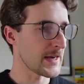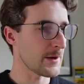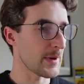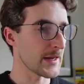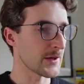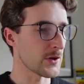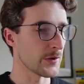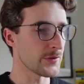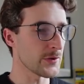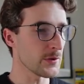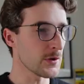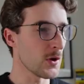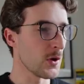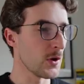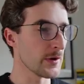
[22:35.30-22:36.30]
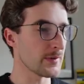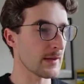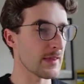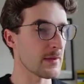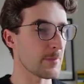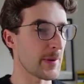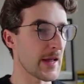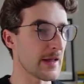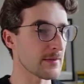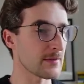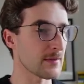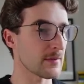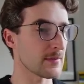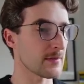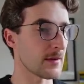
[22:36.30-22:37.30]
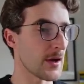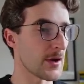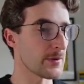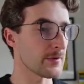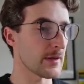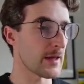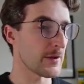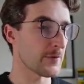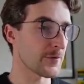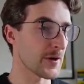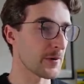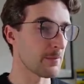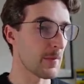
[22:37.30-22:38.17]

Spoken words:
Anyway, Gaudu caught and the pace slows at the front.